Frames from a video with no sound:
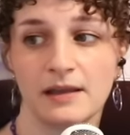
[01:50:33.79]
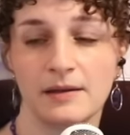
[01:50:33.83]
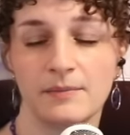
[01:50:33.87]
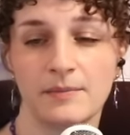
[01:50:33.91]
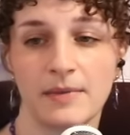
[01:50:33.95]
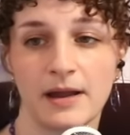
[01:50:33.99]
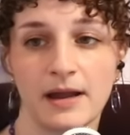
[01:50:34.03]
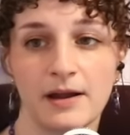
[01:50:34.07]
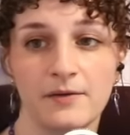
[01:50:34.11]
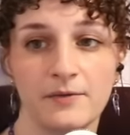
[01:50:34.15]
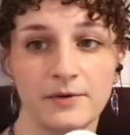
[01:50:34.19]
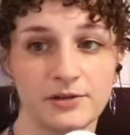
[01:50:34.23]
in
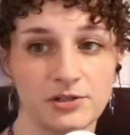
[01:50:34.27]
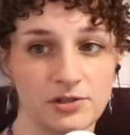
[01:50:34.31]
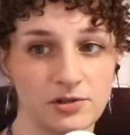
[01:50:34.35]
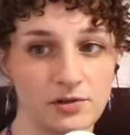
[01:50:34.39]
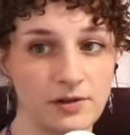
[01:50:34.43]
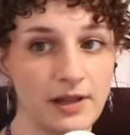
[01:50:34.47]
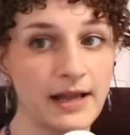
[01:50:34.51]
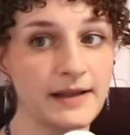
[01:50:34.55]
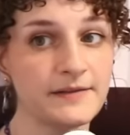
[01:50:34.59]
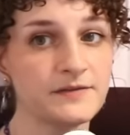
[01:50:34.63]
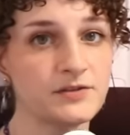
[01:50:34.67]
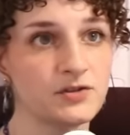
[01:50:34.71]
my
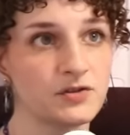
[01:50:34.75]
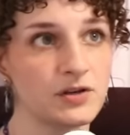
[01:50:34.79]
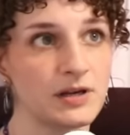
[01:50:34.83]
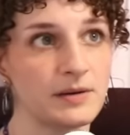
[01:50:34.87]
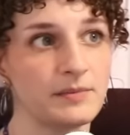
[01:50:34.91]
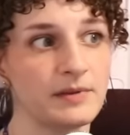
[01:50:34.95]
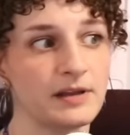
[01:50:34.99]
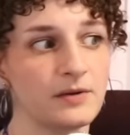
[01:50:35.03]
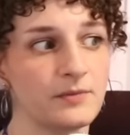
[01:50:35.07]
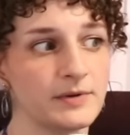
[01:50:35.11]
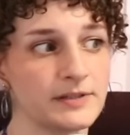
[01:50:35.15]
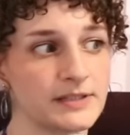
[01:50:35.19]
original live
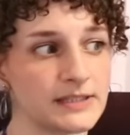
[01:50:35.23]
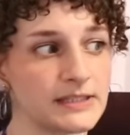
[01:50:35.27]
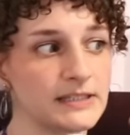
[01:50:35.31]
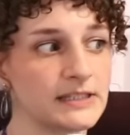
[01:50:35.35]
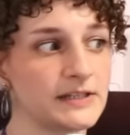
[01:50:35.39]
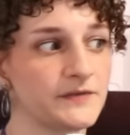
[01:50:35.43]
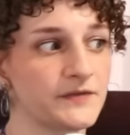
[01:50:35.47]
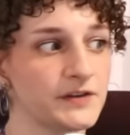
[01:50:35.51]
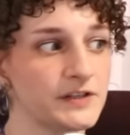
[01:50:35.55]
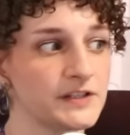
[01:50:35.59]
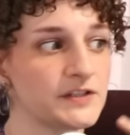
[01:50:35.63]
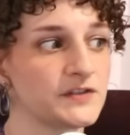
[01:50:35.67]
stream like what's the
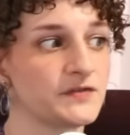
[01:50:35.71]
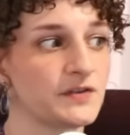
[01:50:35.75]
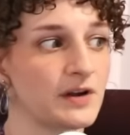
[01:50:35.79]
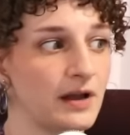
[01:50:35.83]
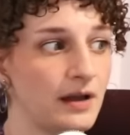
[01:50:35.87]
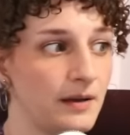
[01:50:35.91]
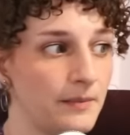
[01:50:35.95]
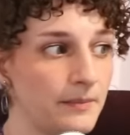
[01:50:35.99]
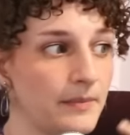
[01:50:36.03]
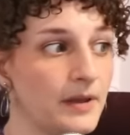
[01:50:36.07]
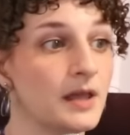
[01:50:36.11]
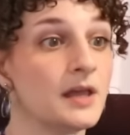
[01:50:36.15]
difference
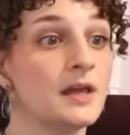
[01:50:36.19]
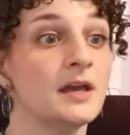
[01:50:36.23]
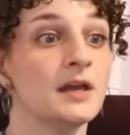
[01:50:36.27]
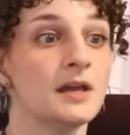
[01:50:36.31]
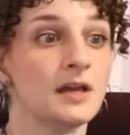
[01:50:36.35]
from